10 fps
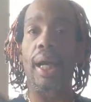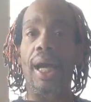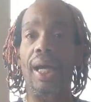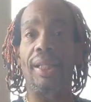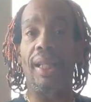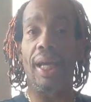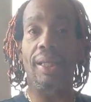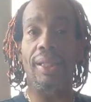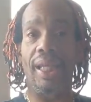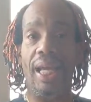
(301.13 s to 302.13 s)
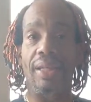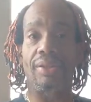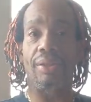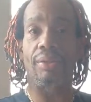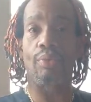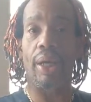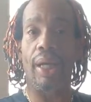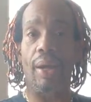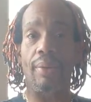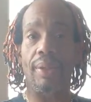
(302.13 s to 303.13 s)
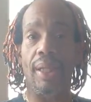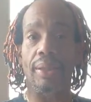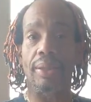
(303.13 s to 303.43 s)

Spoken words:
and there's the answer, what Larry says.